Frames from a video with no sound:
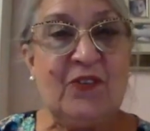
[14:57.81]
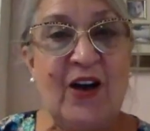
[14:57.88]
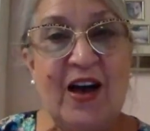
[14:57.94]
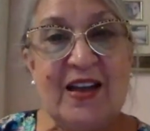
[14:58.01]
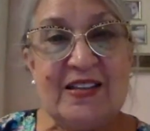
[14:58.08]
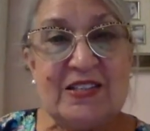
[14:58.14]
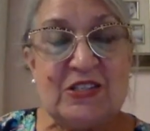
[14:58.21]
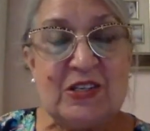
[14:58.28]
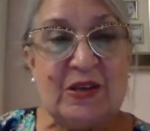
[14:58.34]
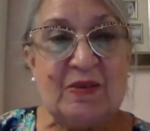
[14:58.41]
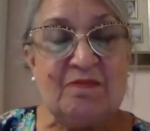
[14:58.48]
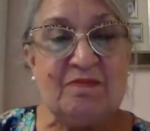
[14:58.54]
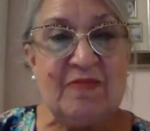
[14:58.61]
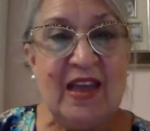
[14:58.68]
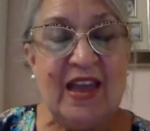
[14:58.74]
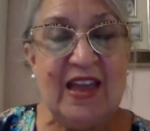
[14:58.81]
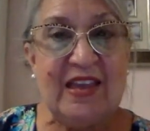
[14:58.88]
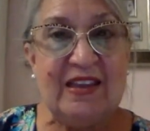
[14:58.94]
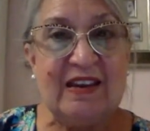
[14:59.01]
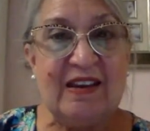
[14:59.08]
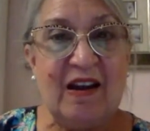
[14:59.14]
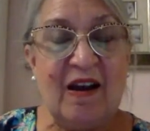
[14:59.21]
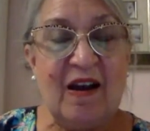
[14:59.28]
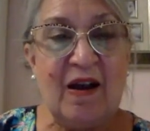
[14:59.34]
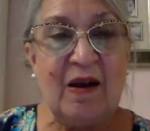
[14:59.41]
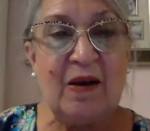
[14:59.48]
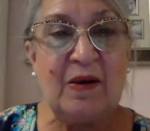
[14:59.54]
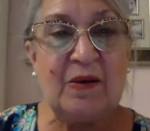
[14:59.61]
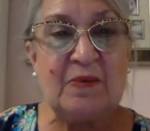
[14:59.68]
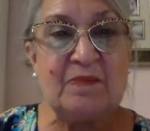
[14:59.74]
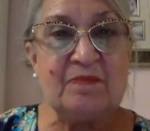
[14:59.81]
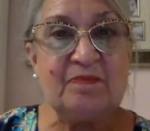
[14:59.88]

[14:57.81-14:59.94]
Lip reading: fun to make, a